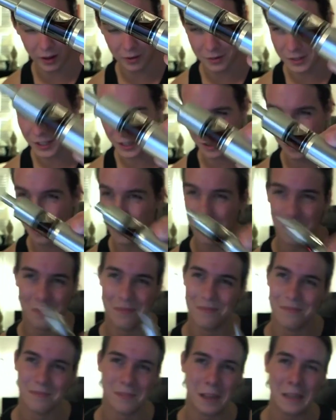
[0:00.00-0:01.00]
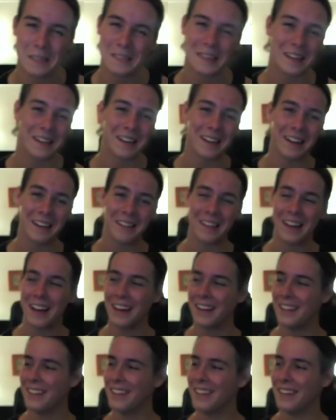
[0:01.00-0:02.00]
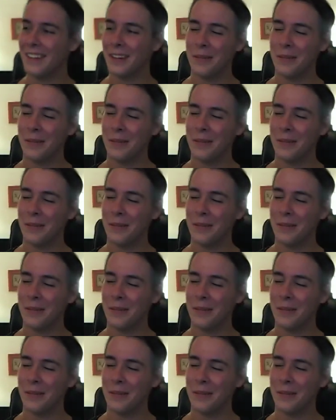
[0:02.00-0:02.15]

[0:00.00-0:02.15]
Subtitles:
was like, oh, the second I get that,